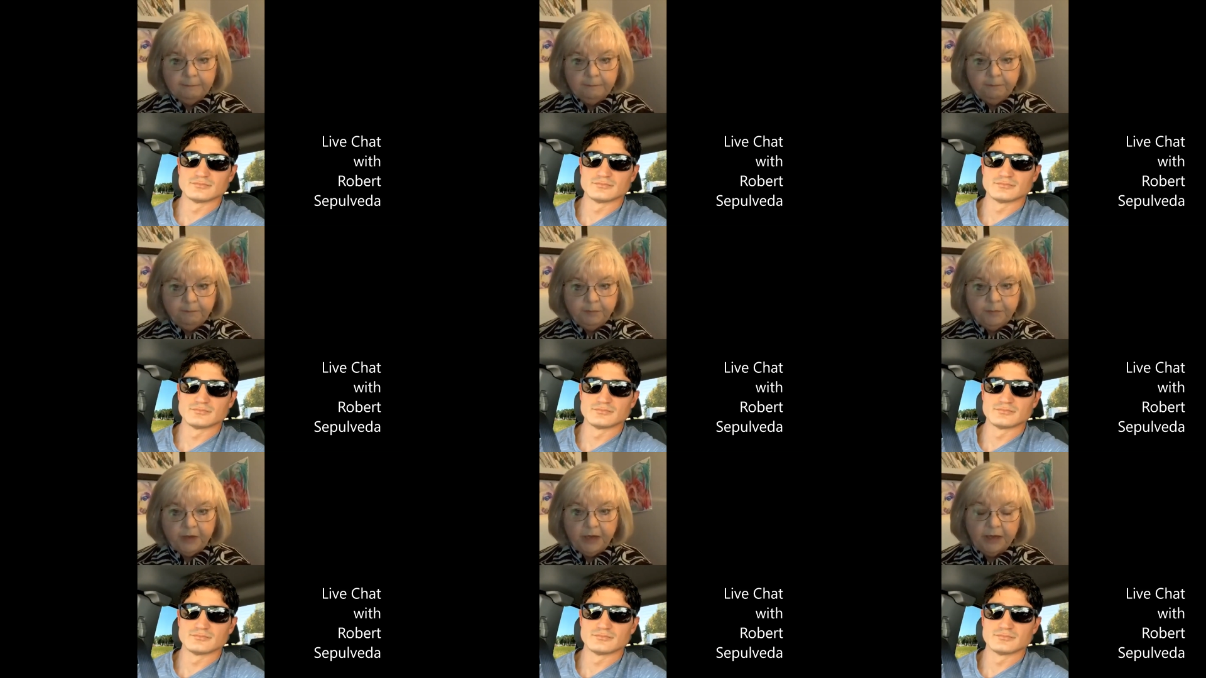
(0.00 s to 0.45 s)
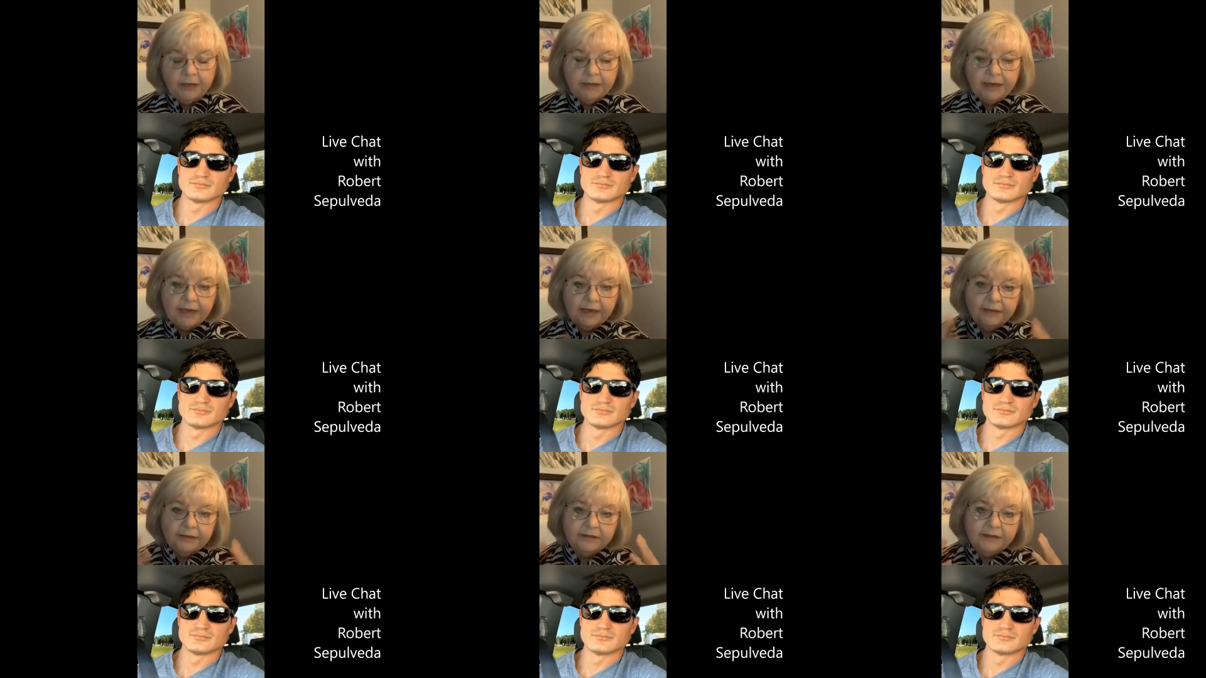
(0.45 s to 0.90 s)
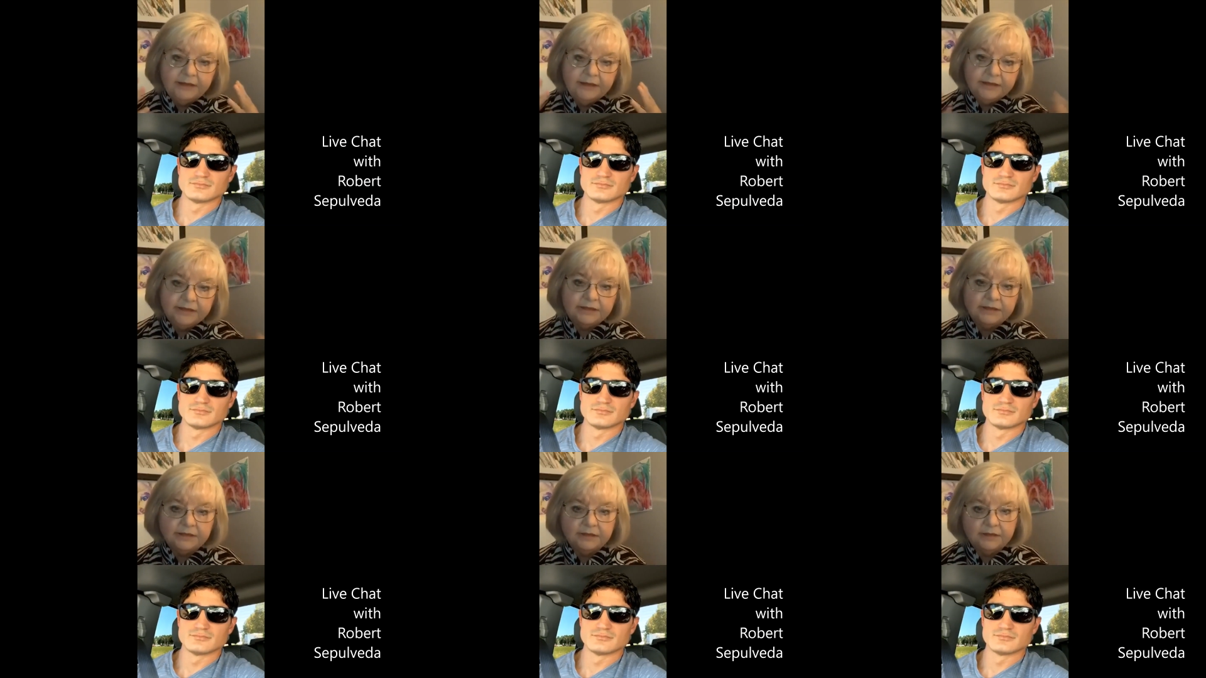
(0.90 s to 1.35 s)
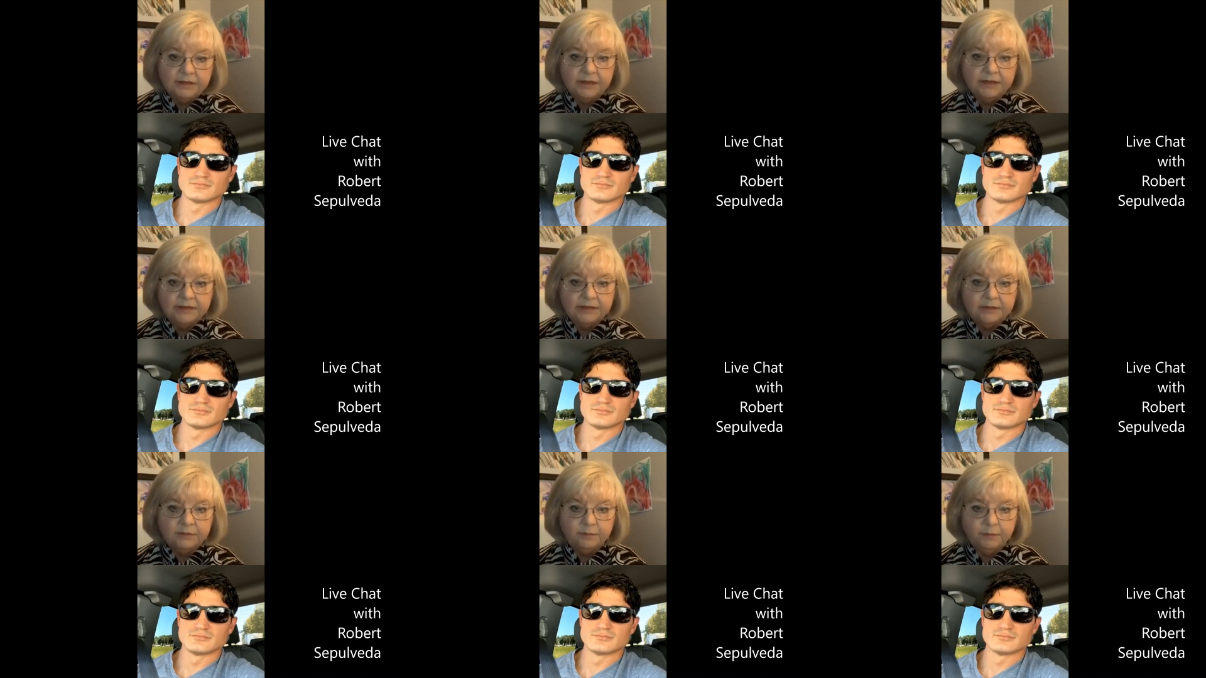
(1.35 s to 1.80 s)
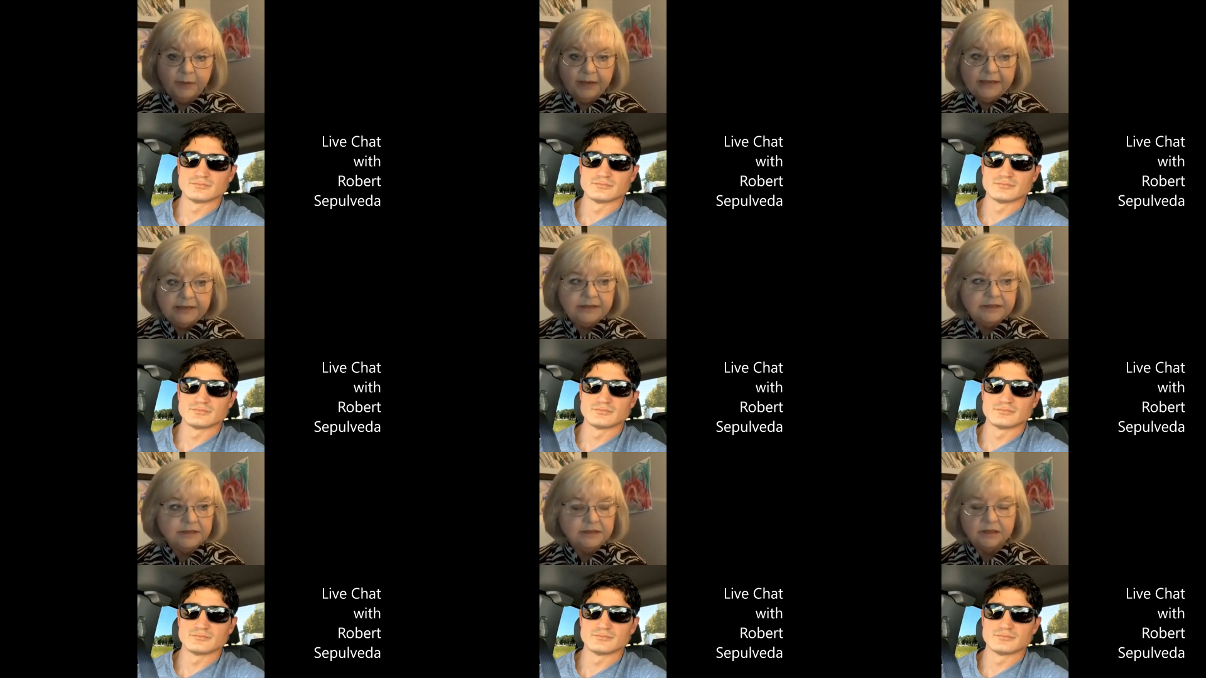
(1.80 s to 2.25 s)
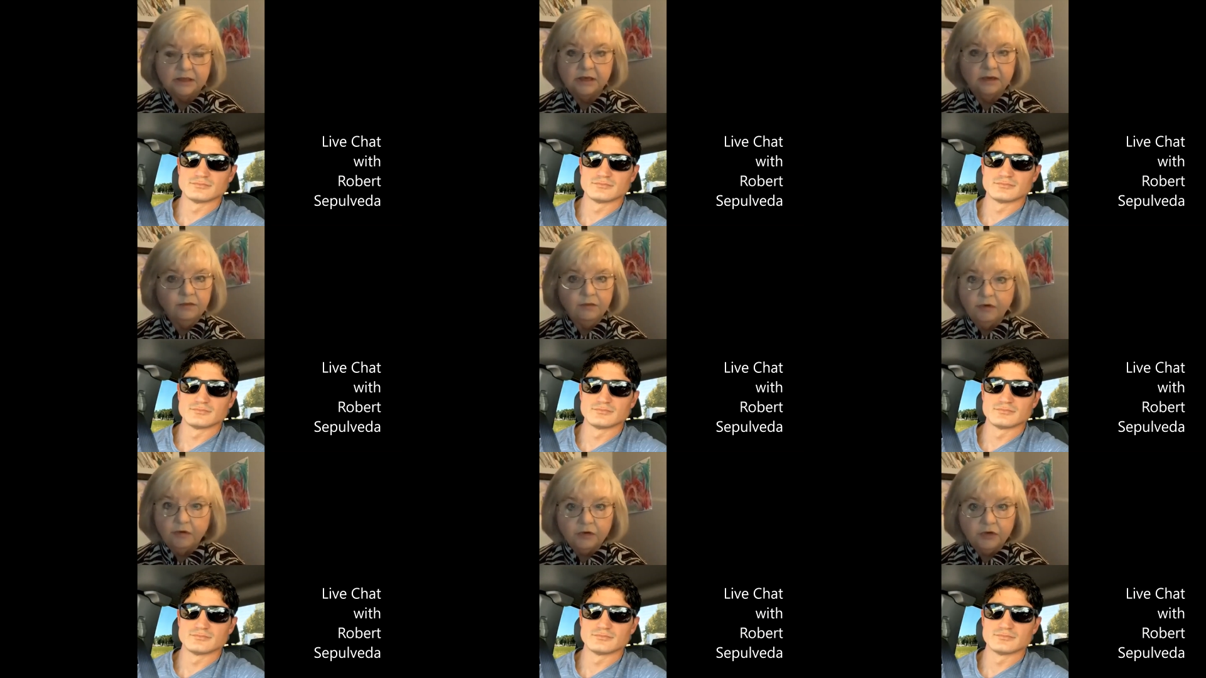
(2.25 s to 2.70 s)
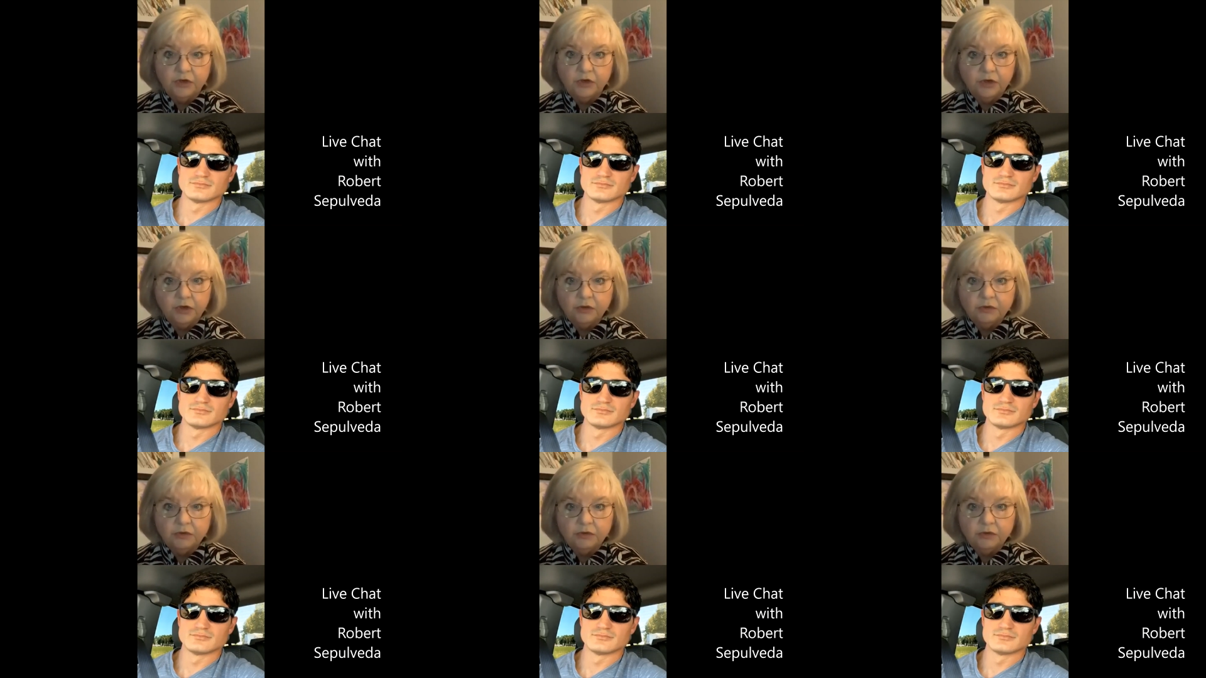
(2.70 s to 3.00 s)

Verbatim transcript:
Speaker 1: And and these these bases that you're on are huge.